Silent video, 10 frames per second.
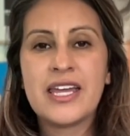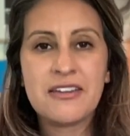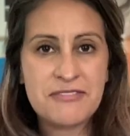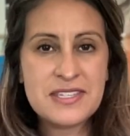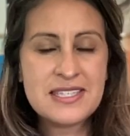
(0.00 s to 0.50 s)

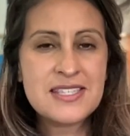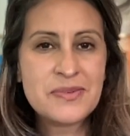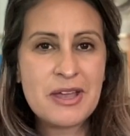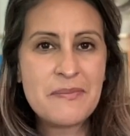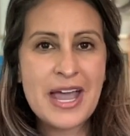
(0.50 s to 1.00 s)
if this is
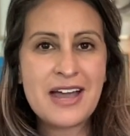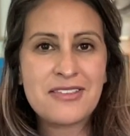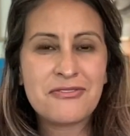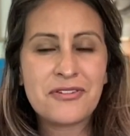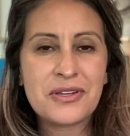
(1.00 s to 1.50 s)
the right
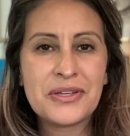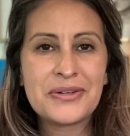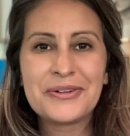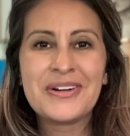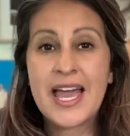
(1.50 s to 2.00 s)
path for
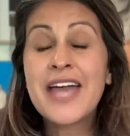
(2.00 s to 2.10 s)
you